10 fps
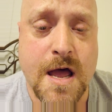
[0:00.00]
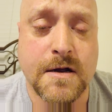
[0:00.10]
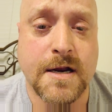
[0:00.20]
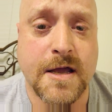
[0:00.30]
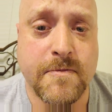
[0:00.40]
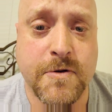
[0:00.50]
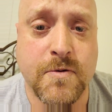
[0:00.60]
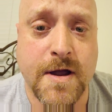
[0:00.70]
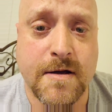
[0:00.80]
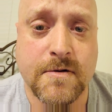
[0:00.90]
I'm going to help
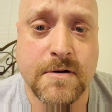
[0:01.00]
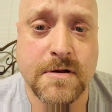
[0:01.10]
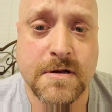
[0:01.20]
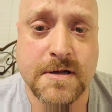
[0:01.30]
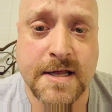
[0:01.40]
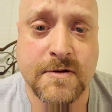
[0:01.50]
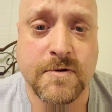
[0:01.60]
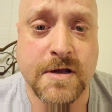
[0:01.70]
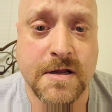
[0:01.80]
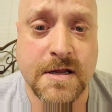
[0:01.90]
you out. That's
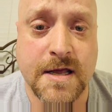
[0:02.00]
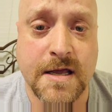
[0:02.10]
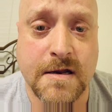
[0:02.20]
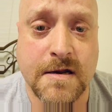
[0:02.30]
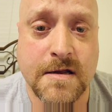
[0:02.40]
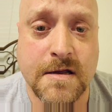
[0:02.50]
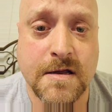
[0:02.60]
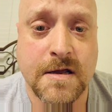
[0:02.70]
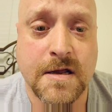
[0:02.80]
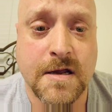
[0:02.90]
what he's saying,
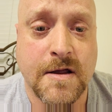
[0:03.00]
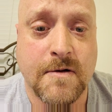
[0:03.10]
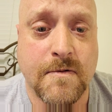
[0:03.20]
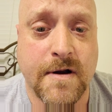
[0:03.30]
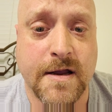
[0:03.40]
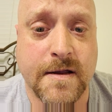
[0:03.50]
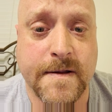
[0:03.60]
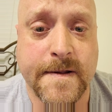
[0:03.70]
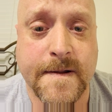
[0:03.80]
right?